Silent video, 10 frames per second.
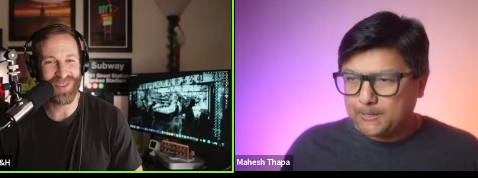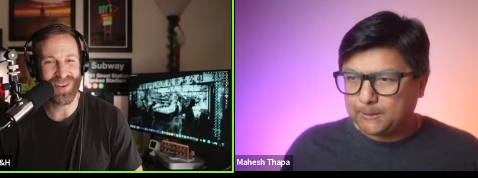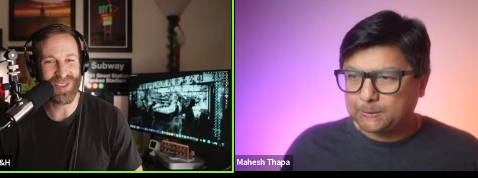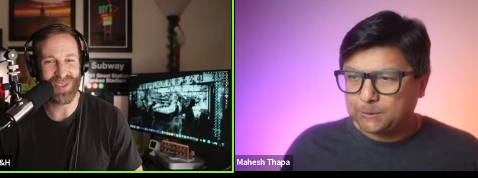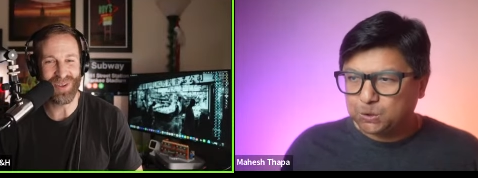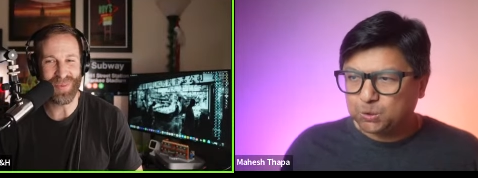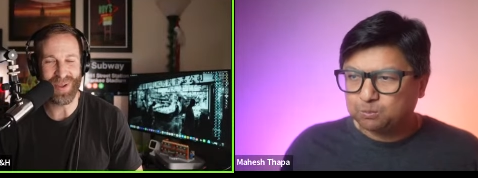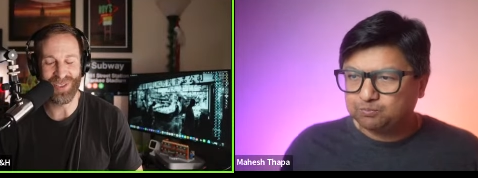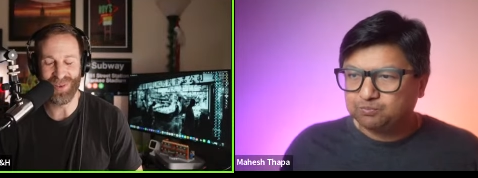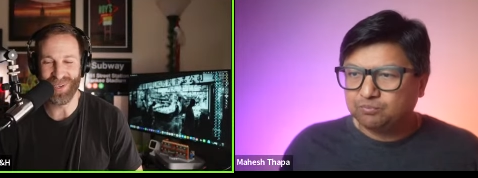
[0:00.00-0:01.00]
Speaker 1: I've never thought
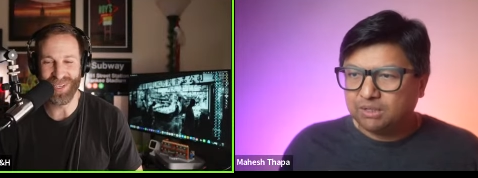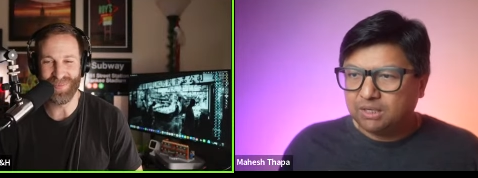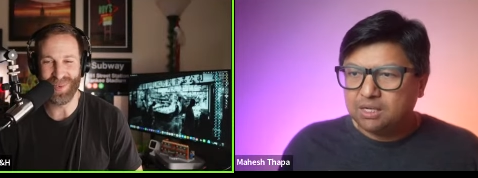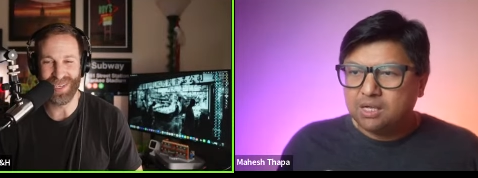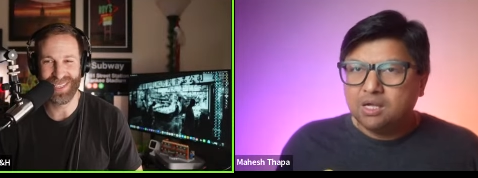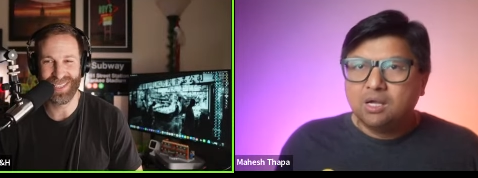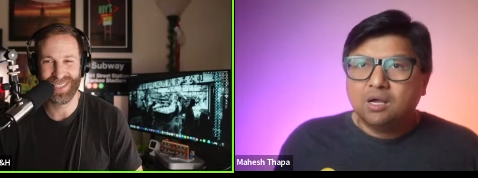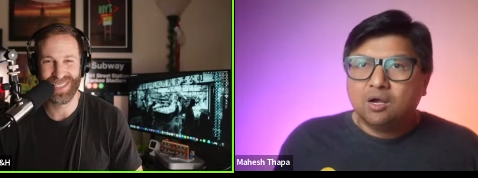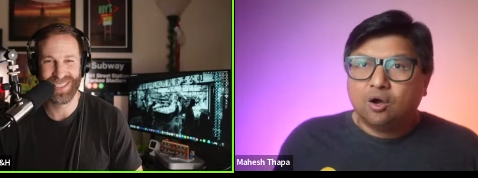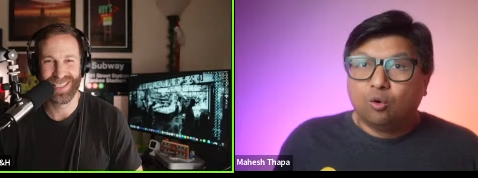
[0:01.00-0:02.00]
about doing it, but
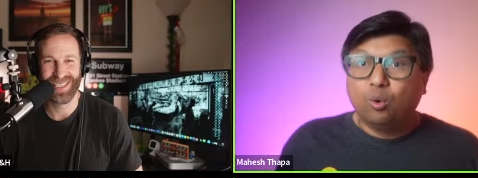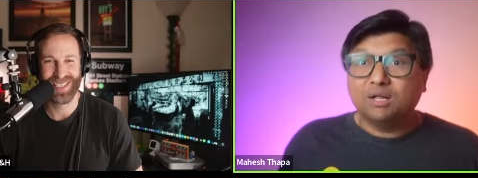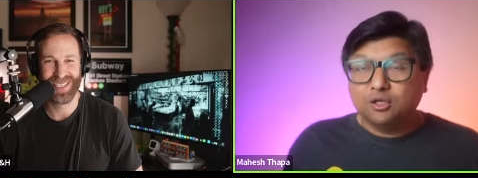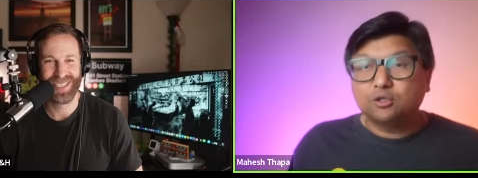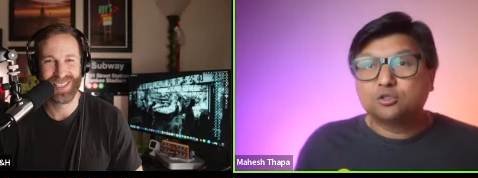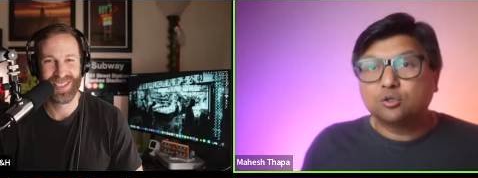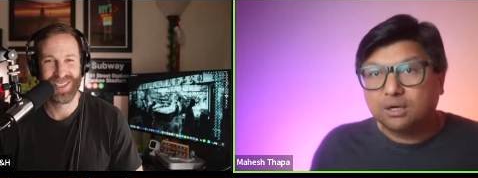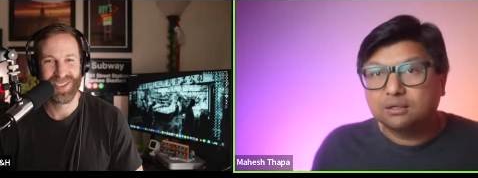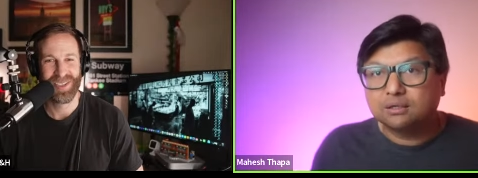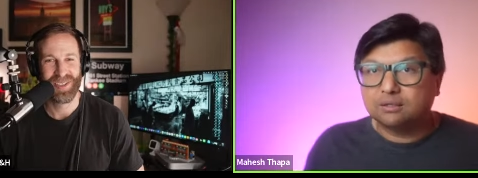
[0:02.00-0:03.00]
Speaker 2: well, you know,
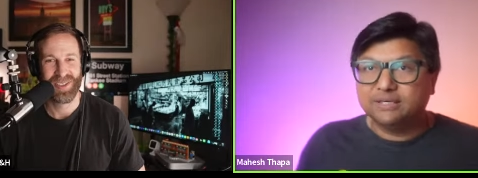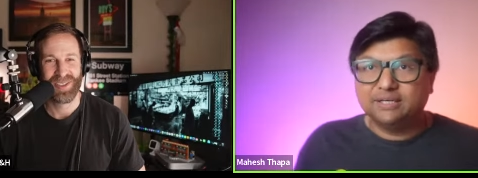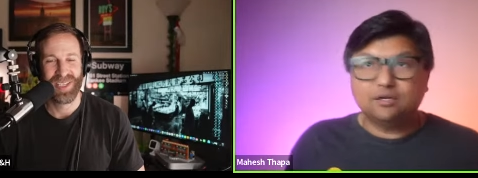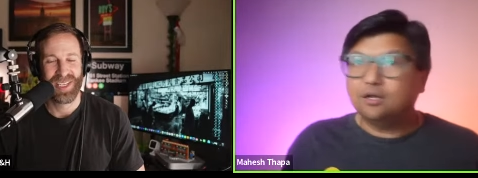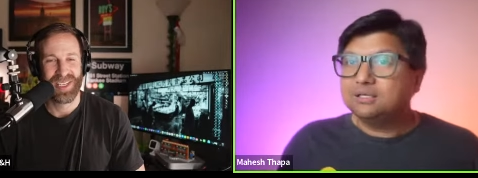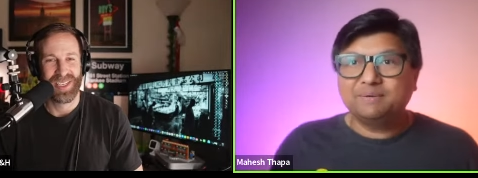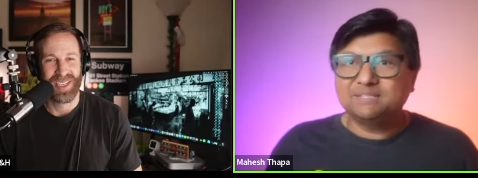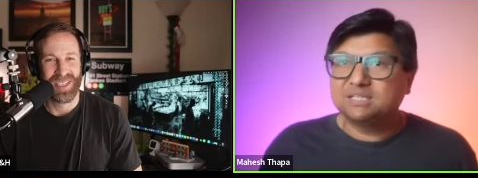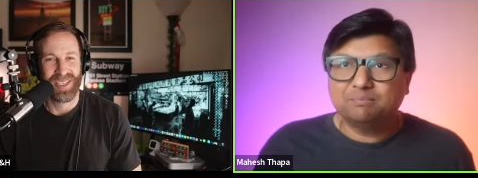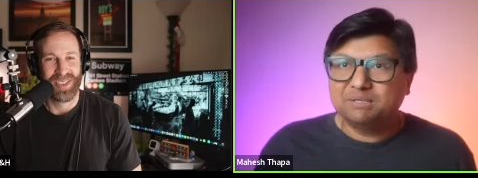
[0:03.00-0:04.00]
so uh, it all
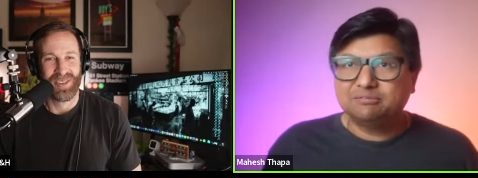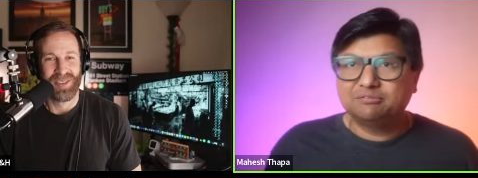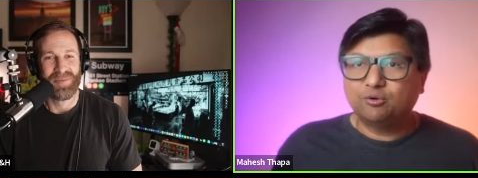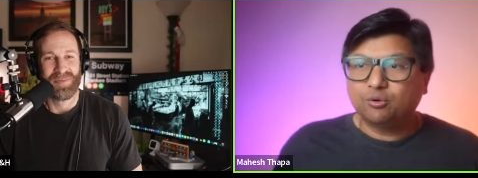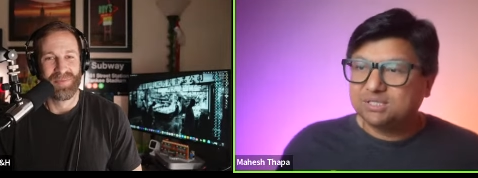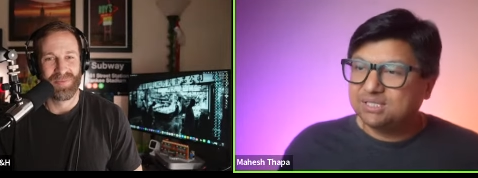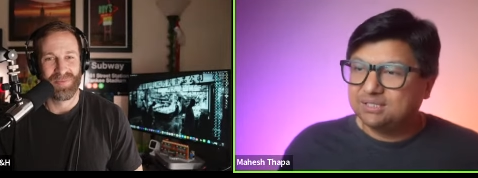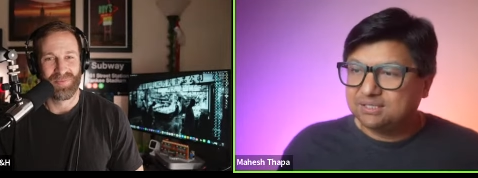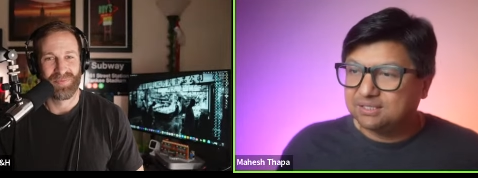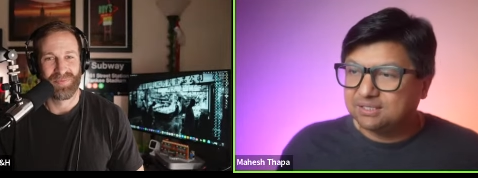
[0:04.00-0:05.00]
depends on the minimum
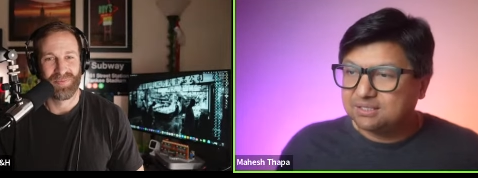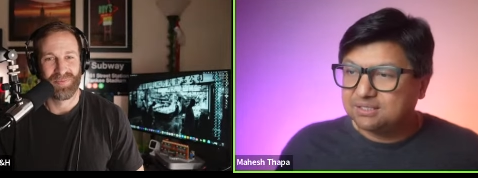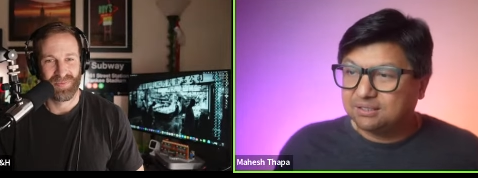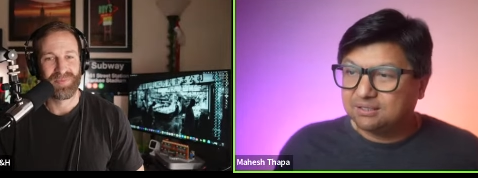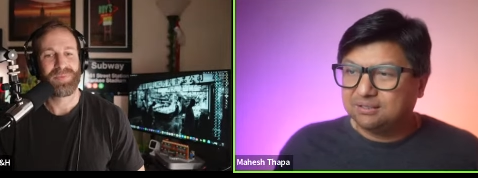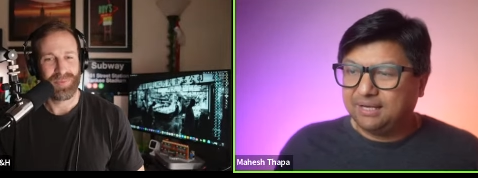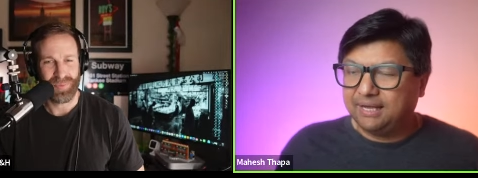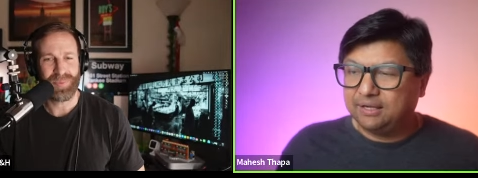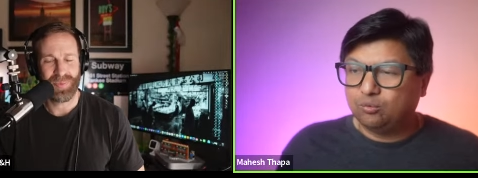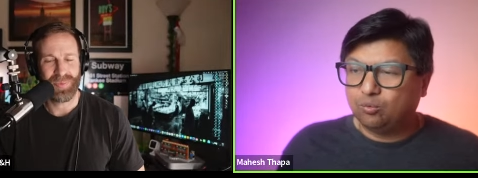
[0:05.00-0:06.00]
focusing distance uh,
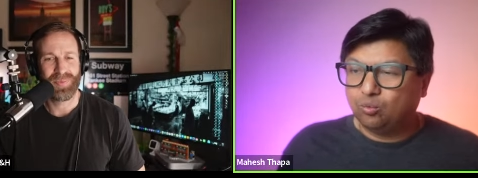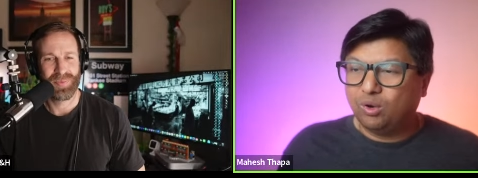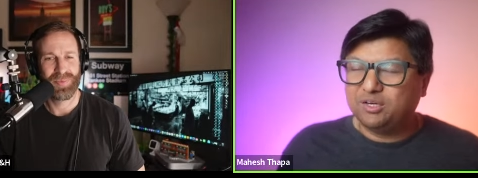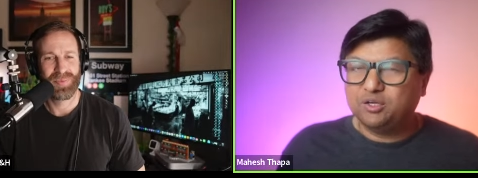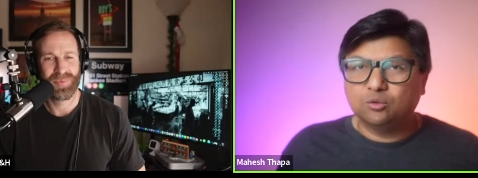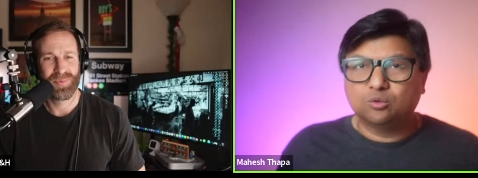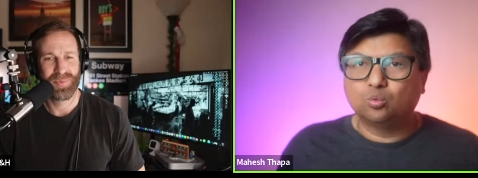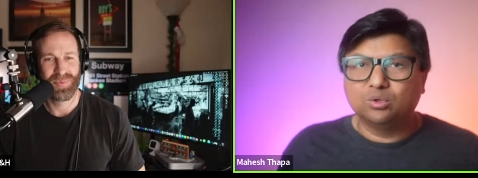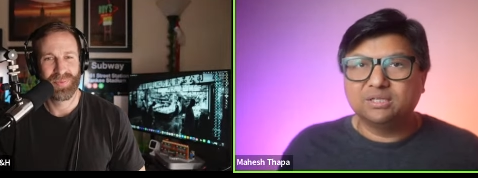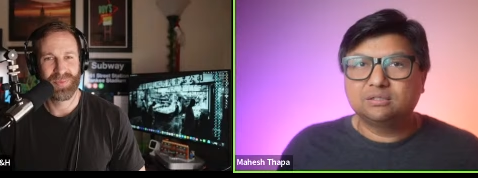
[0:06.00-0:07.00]
and what you are
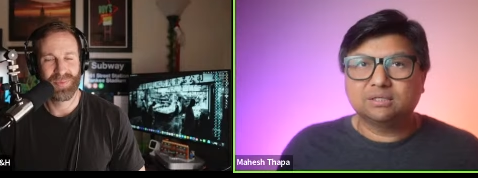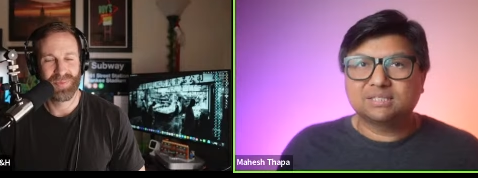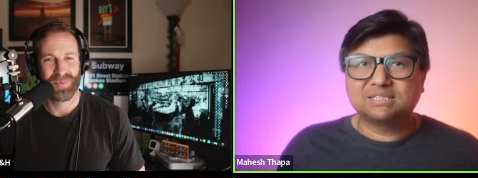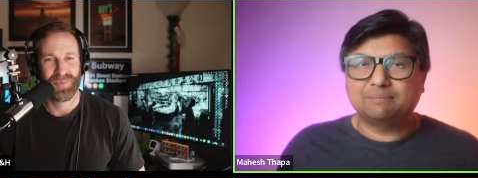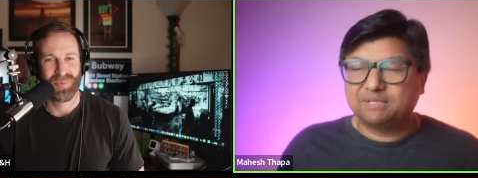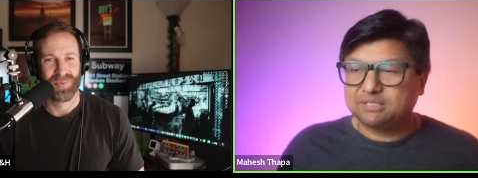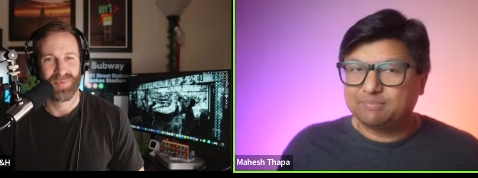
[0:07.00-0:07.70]
willing to accept as